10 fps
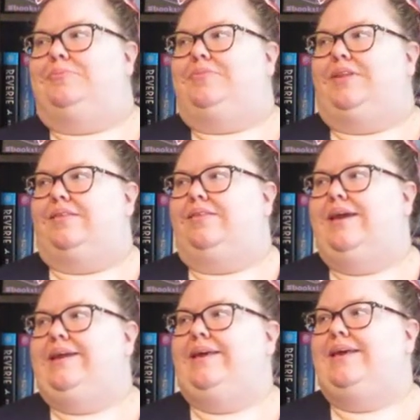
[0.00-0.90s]
this
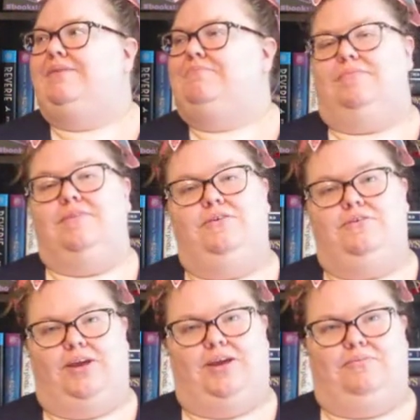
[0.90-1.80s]
lady who
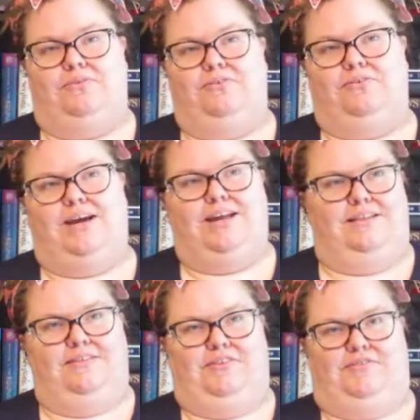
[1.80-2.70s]
kind of
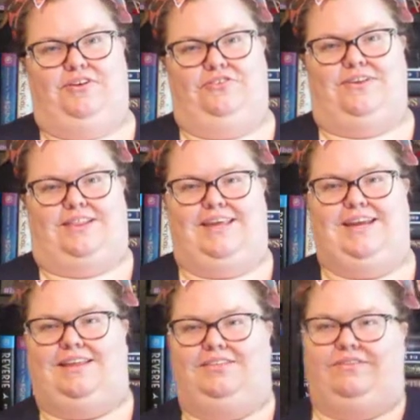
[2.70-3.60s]
is referred to as
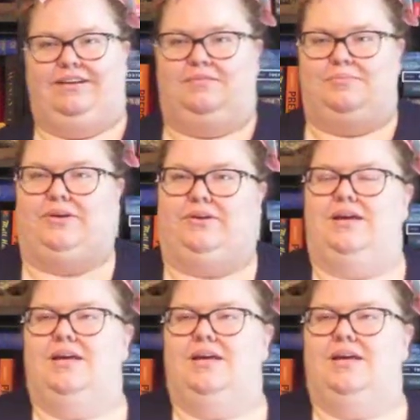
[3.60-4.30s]
Lady throughout the book.